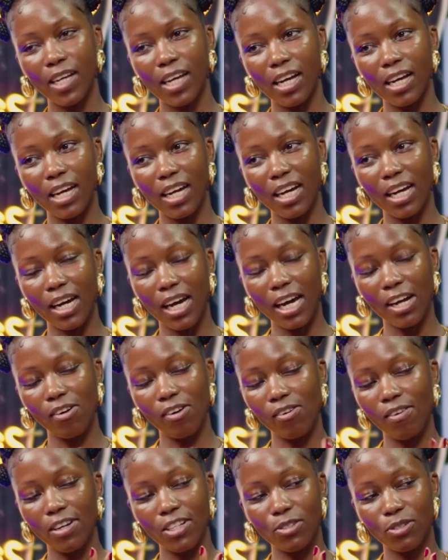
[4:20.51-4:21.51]
I don't
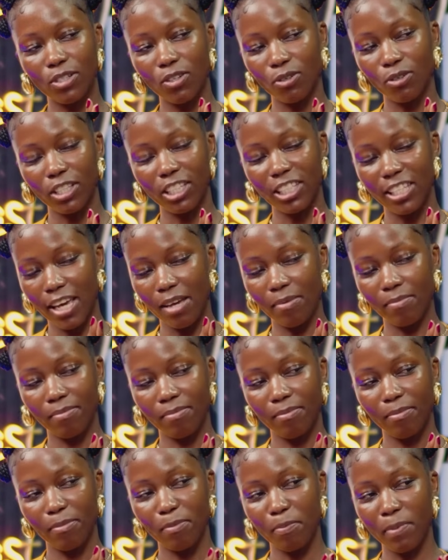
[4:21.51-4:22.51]
know what to call this game,
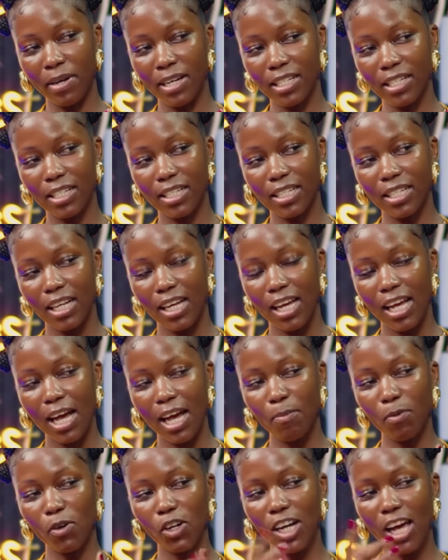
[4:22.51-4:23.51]
but
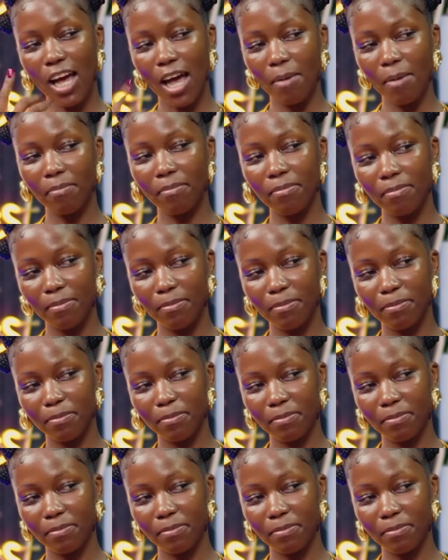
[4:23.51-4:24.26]
I'm going to hum